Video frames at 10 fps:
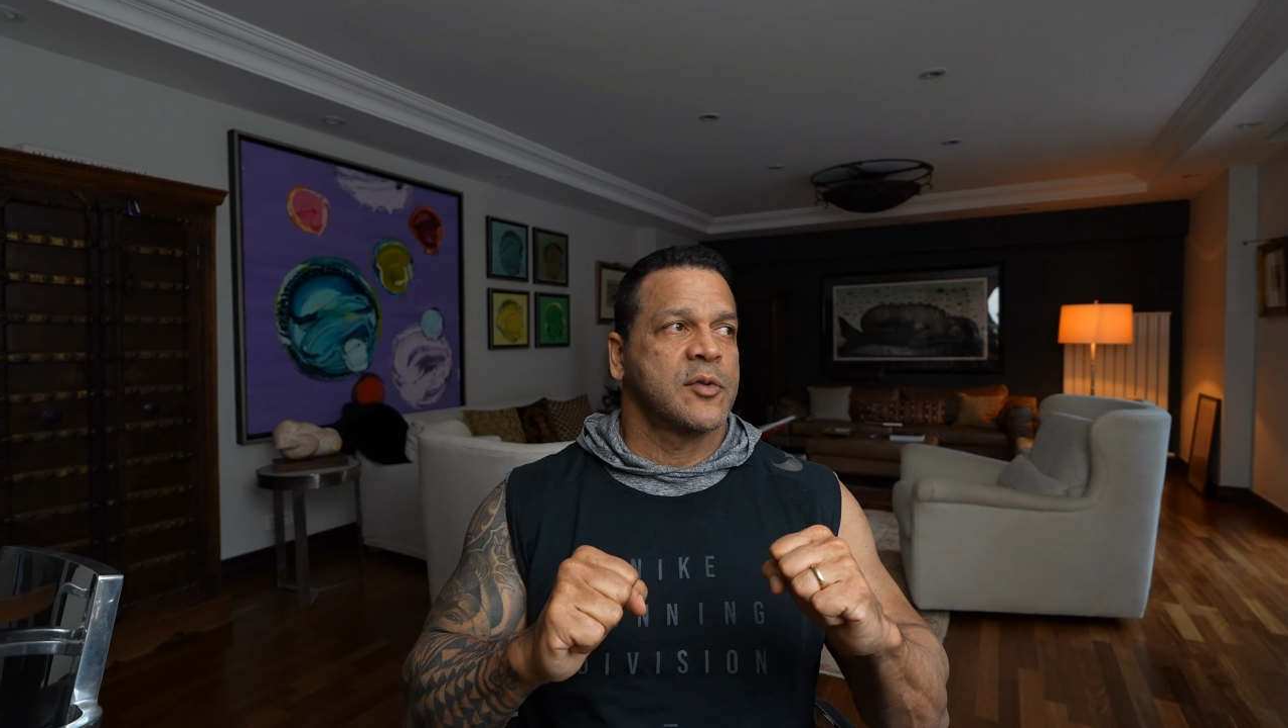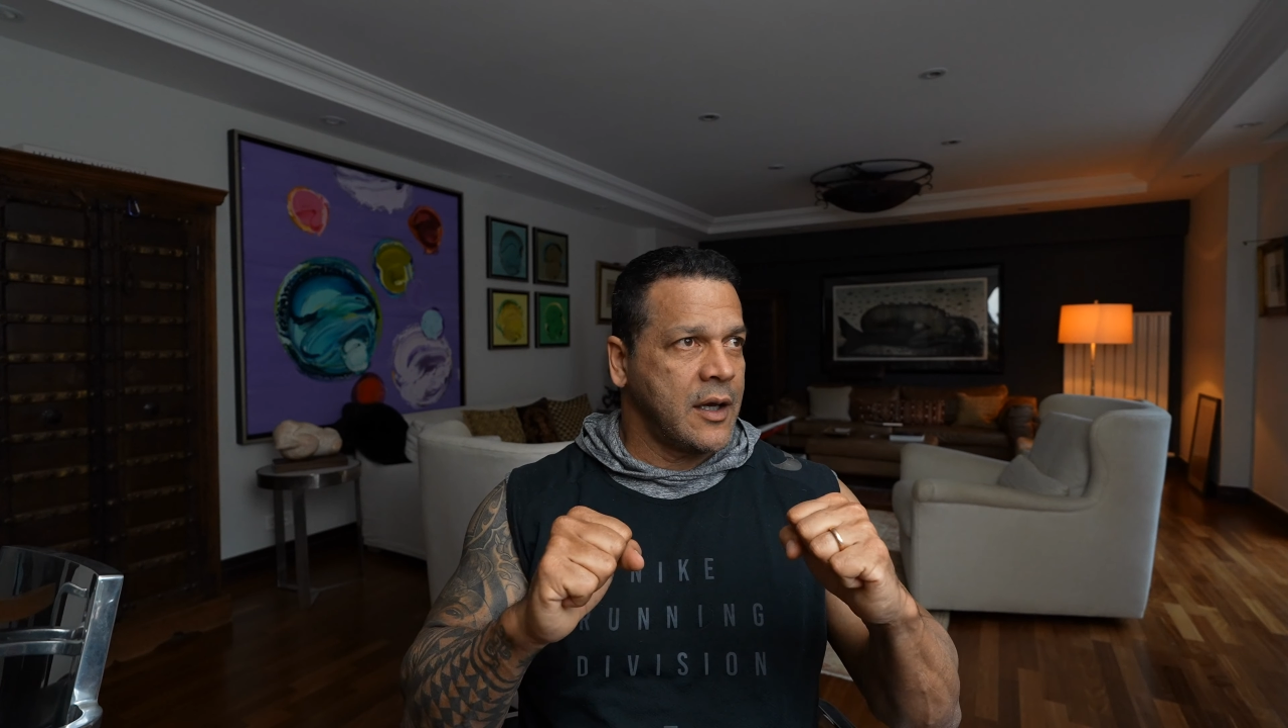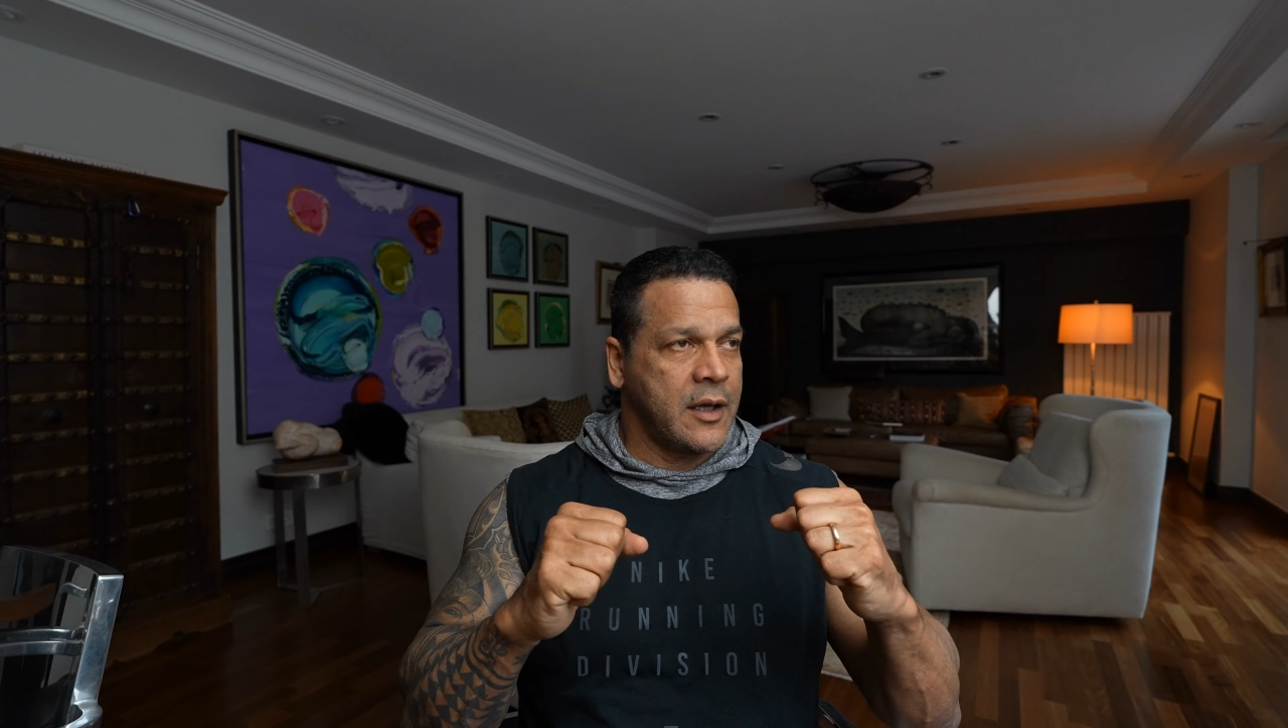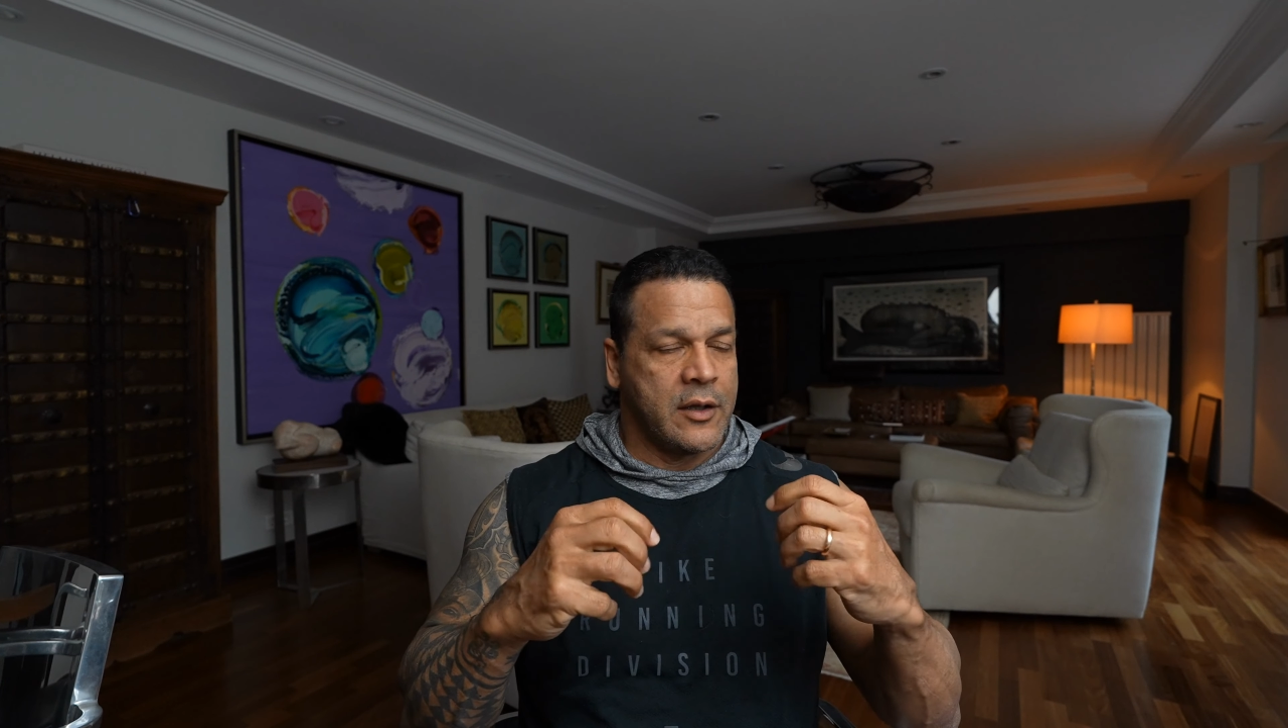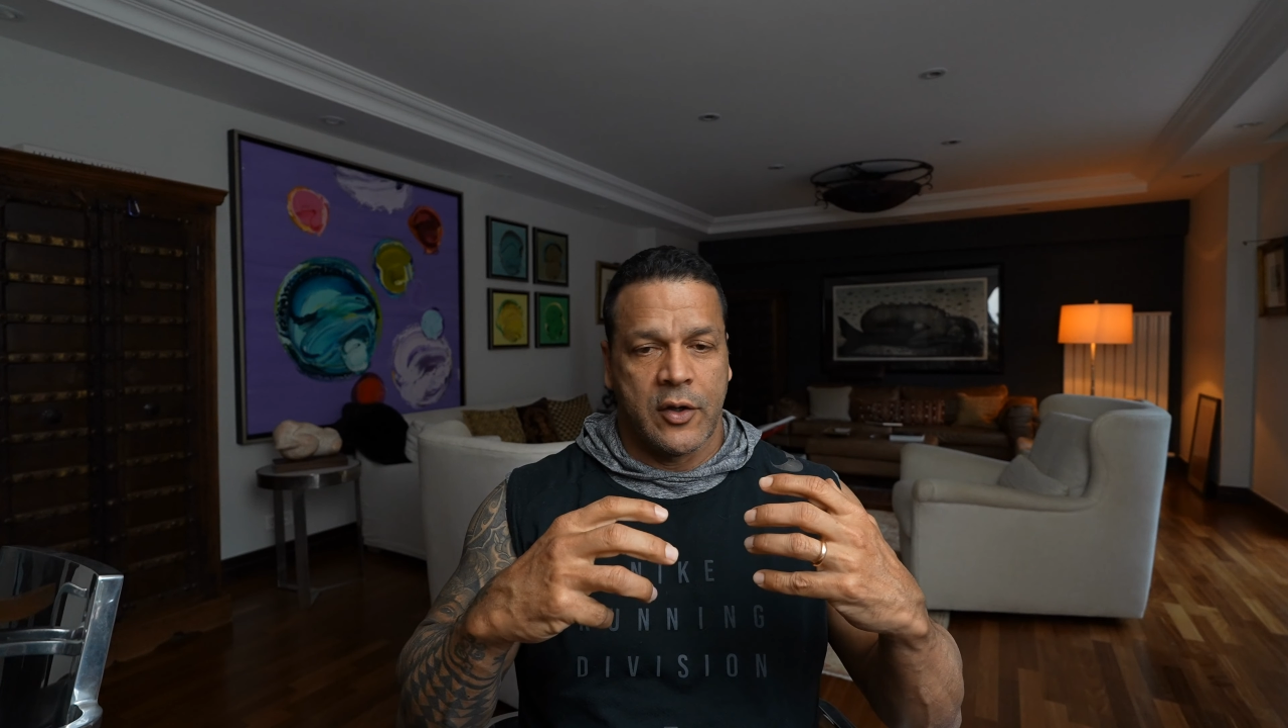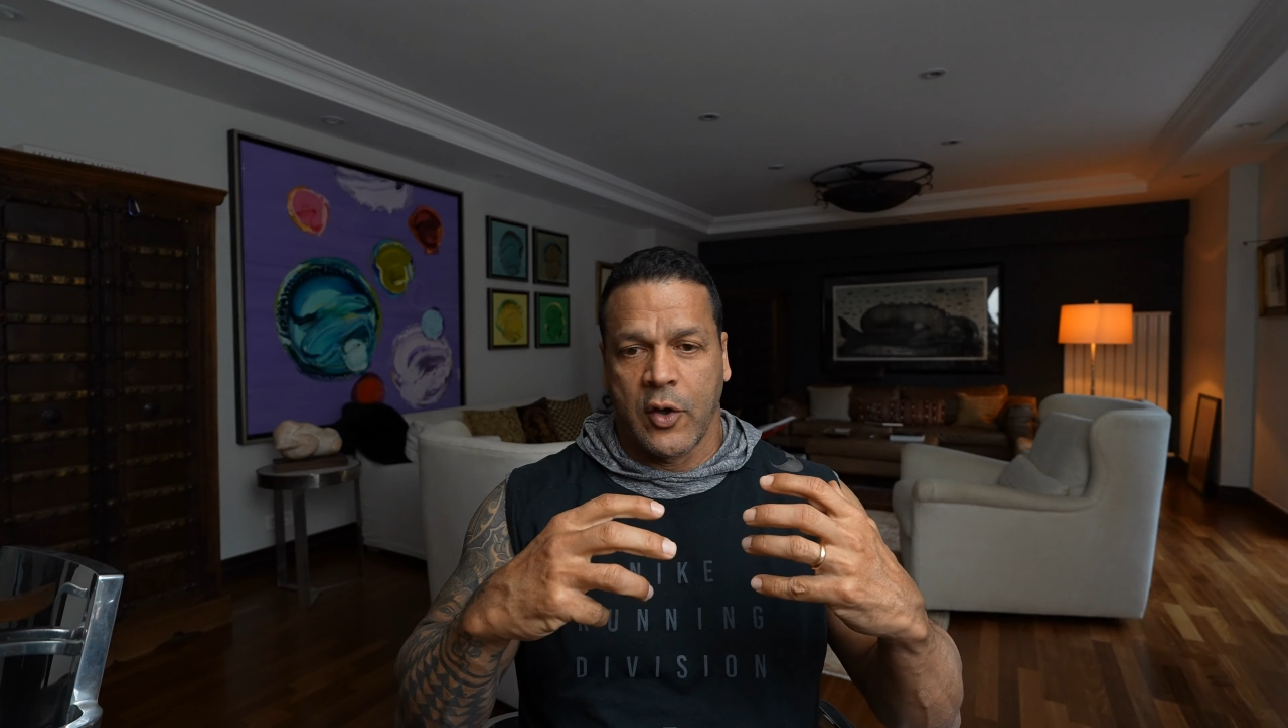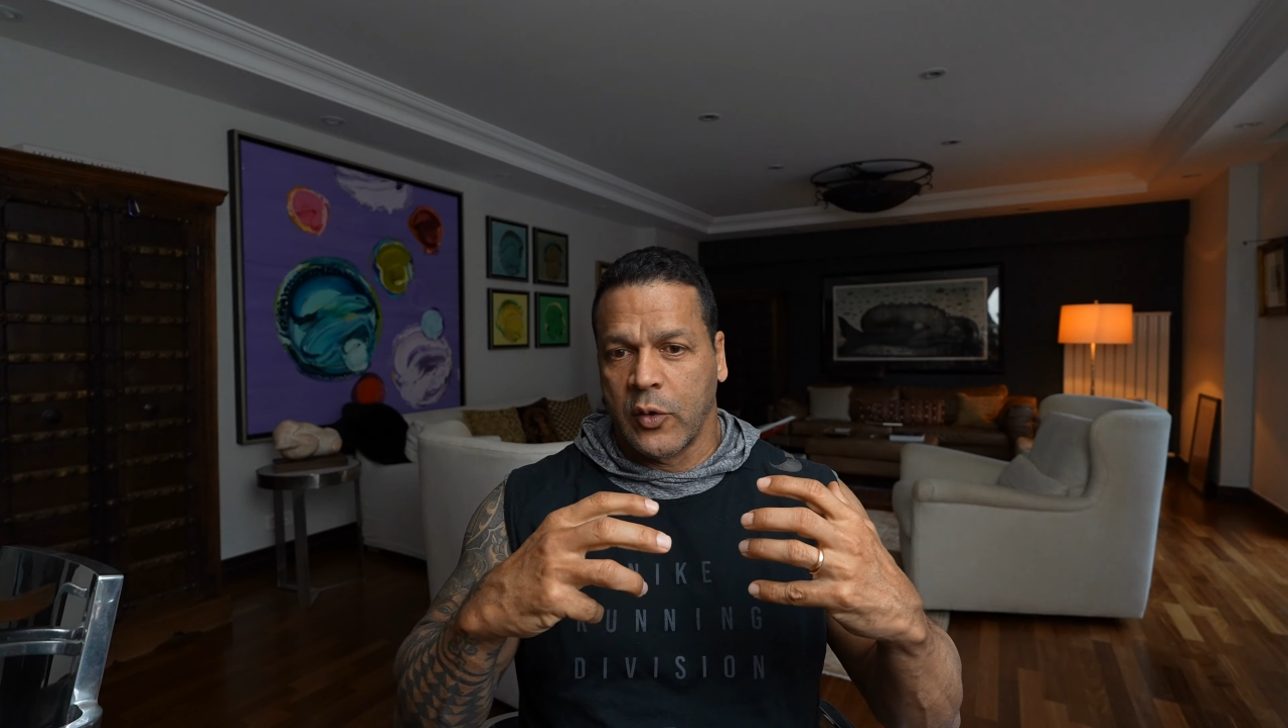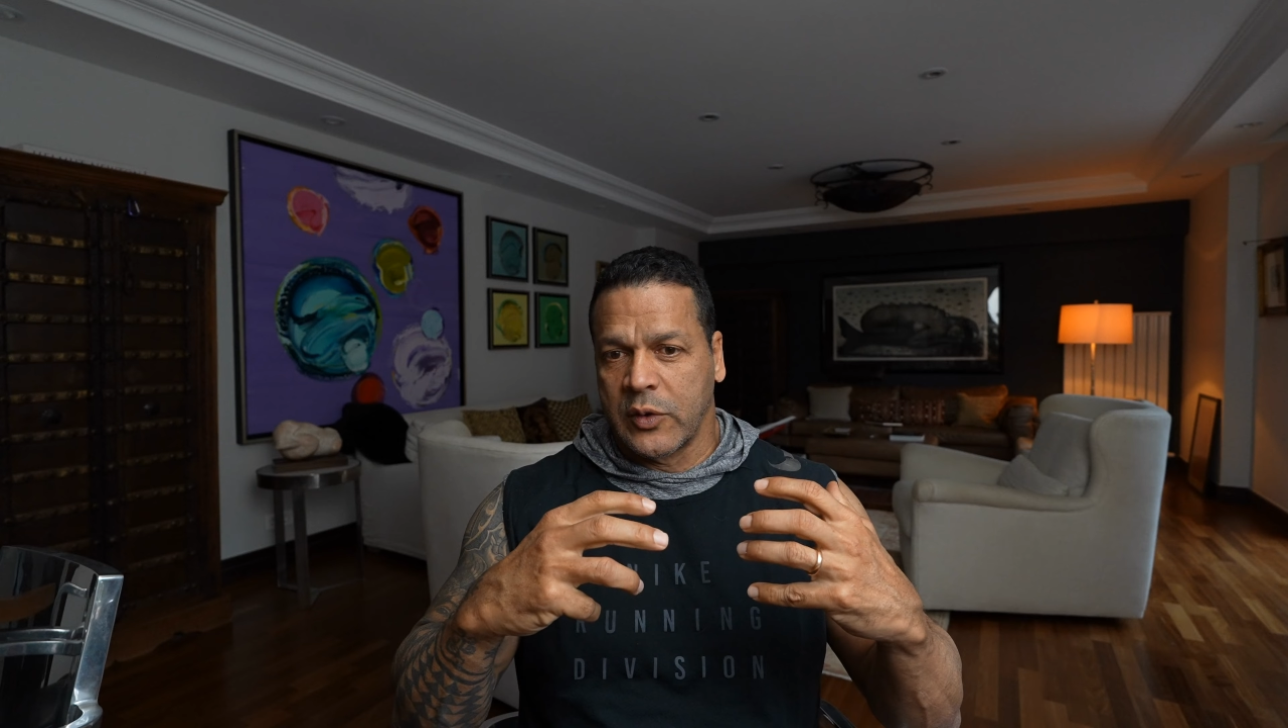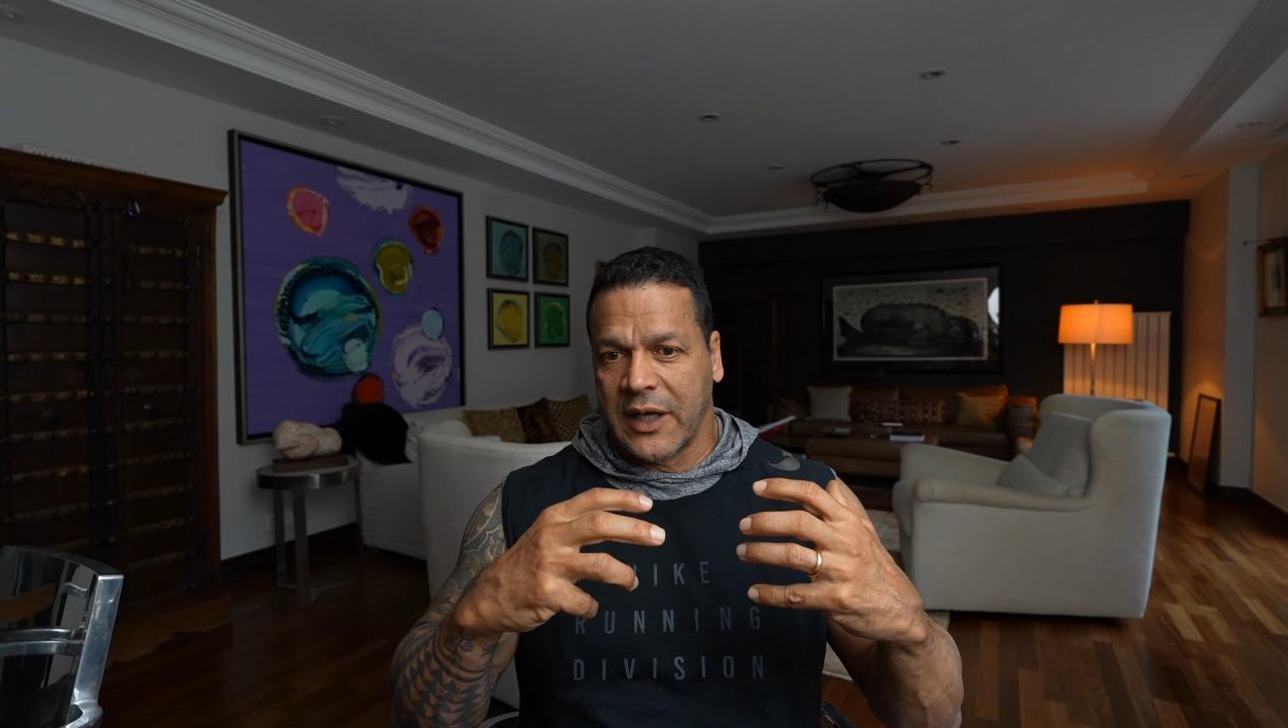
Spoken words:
I know